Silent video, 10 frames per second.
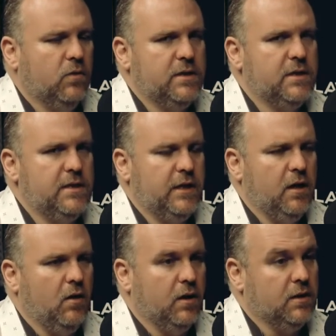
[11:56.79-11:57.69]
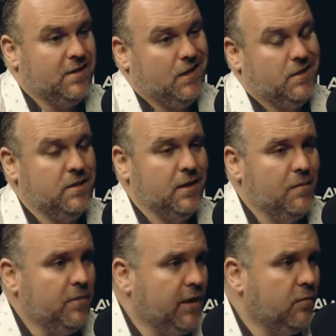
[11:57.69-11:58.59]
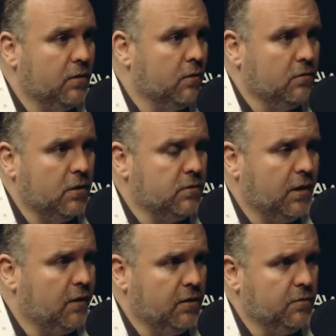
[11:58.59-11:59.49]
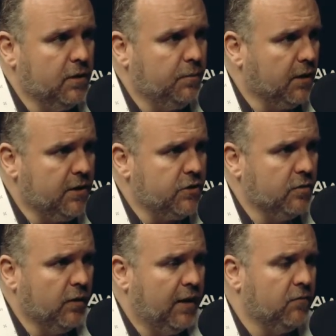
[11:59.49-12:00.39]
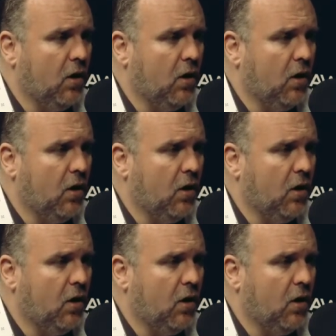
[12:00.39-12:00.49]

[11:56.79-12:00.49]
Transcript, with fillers: what's a DO, and it said it's an MD who knows how to do manipulation. We have